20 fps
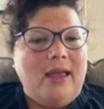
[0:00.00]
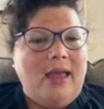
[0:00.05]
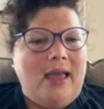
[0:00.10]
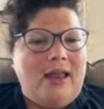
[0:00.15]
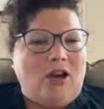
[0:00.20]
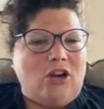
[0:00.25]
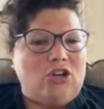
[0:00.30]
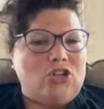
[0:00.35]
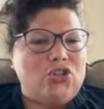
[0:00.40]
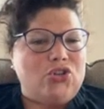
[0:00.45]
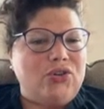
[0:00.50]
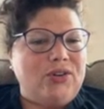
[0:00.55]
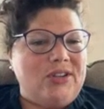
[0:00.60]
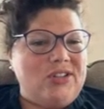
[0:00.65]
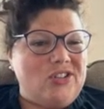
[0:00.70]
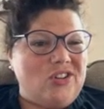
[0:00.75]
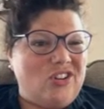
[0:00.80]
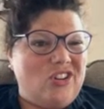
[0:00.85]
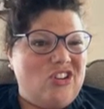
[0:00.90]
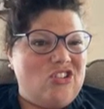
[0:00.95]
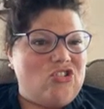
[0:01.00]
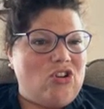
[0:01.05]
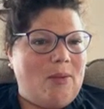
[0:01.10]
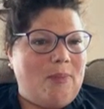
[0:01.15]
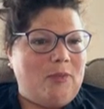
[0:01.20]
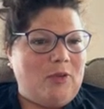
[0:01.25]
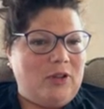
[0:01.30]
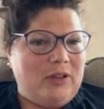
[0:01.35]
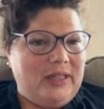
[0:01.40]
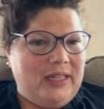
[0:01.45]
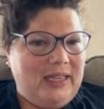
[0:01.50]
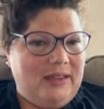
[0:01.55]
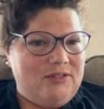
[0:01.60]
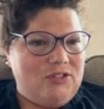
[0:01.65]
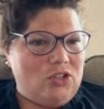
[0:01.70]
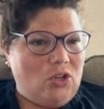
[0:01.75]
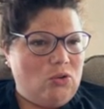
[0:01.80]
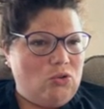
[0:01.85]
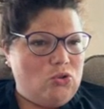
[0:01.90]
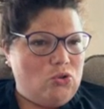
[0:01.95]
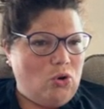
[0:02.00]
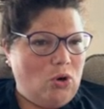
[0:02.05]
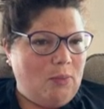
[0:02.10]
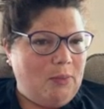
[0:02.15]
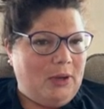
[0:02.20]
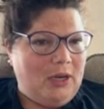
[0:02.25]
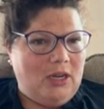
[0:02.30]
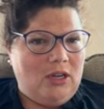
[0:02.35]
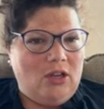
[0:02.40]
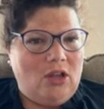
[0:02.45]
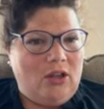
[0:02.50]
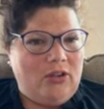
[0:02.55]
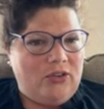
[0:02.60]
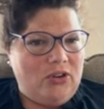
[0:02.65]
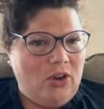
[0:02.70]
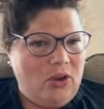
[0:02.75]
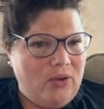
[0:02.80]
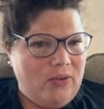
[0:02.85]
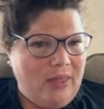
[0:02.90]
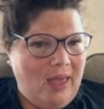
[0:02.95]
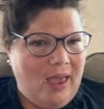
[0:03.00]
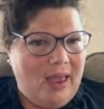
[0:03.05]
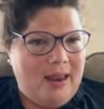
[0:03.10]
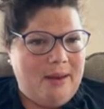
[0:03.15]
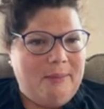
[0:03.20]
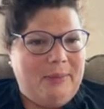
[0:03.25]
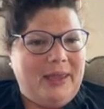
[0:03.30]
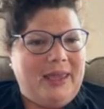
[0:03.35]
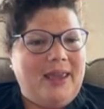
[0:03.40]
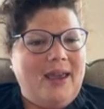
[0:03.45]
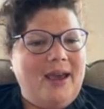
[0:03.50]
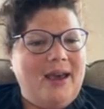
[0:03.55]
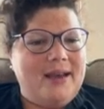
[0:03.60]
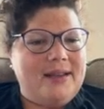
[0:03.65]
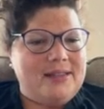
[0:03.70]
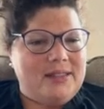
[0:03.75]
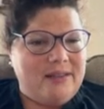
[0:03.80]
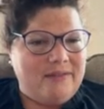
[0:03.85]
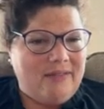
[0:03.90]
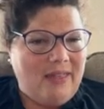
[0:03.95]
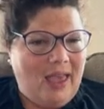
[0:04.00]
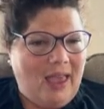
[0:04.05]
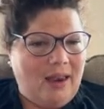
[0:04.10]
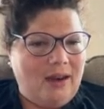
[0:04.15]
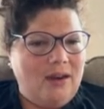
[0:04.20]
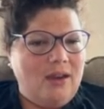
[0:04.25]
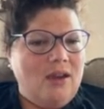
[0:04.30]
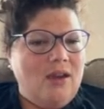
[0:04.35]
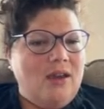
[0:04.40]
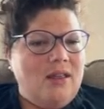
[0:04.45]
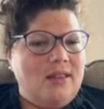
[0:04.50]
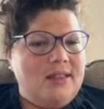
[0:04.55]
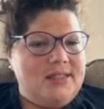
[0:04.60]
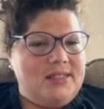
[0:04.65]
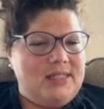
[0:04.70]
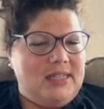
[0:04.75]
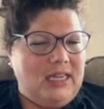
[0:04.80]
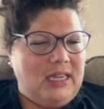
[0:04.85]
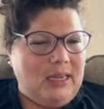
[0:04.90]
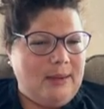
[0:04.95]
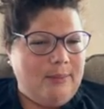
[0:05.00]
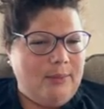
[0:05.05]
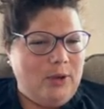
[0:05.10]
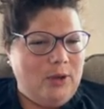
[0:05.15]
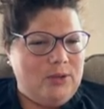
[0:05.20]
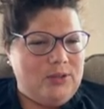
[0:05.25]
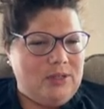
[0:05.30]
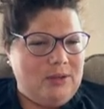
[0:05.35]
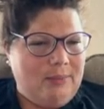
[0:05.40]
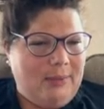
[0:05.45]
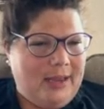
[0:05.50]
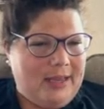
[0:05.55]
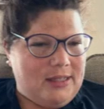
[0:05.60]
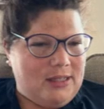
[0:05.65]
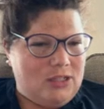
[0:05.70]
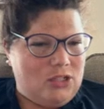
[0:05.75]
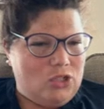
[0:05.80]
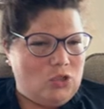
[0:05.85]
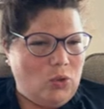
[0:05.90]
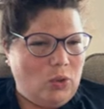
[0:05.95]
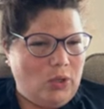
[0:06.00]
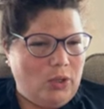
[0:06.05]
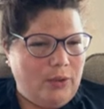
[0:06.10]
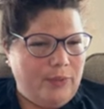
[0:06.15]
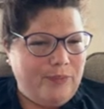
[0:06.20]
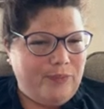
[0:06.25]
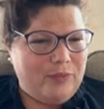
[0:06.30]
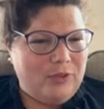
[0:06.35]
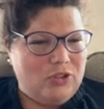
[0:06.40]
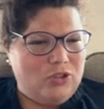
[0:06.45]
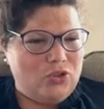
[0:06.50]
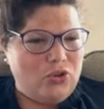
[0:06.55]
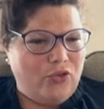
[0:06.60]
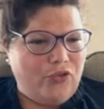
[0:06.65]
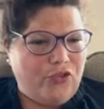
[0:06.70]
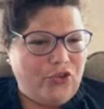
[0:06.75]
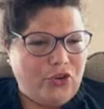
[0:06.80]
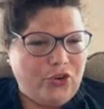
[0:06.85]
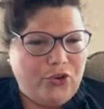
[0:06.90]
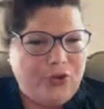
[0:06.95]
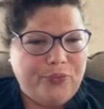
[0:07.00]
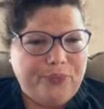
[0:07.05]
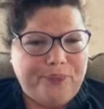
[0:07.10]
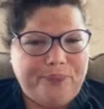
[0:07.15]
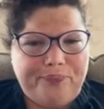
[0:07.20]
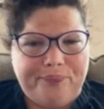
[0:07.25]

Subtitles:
and our trees are going to drop their leaves, go dormant. Y'all know that, and because of that, this decomposing makes the soil so fertile.